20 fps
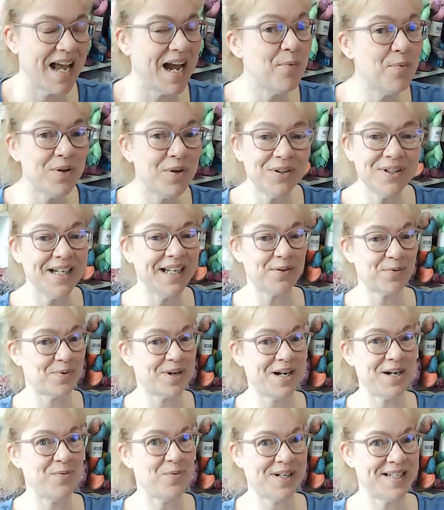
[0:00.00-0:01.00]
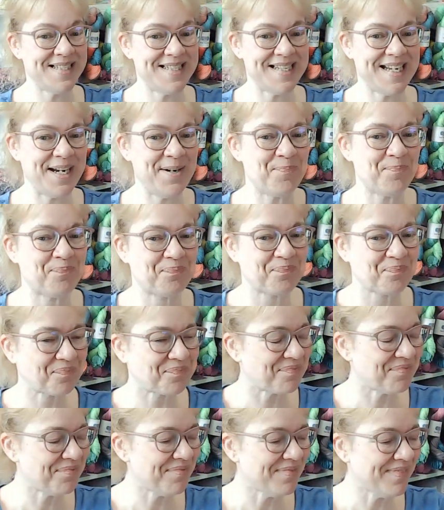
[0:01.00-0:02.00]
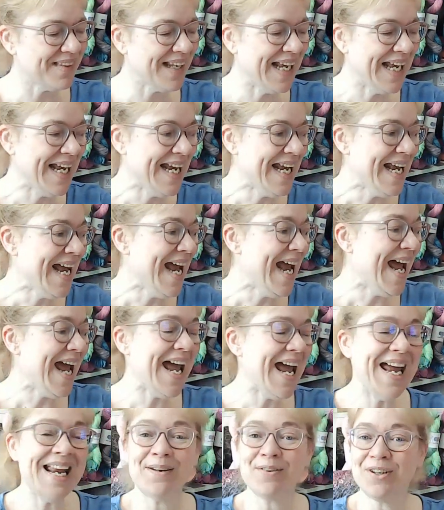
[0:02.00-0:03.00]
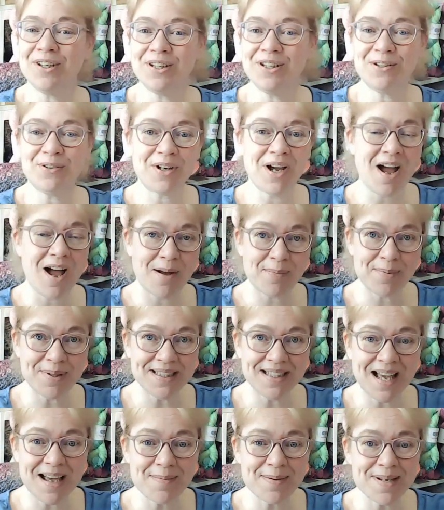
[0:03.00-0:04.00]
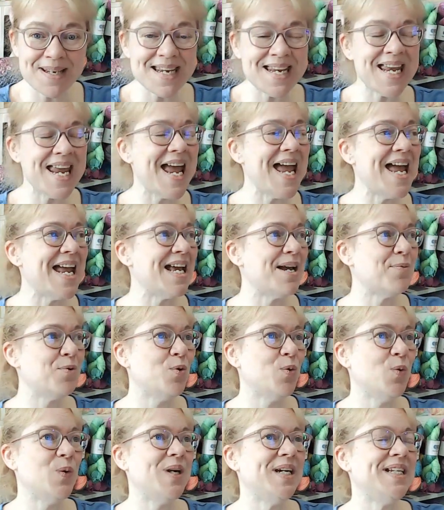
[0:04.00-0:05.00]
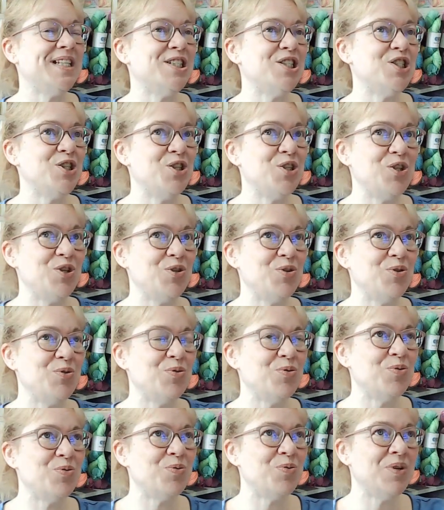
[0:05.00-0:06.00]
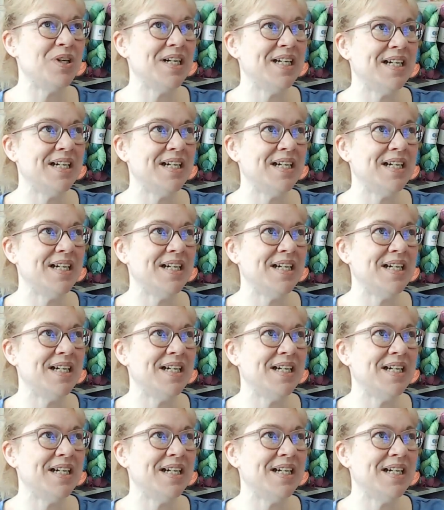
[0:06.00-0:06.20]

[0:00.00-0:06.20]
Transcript: I will get it right one day. And I'm going to go to Hobby Lobby and I'm going to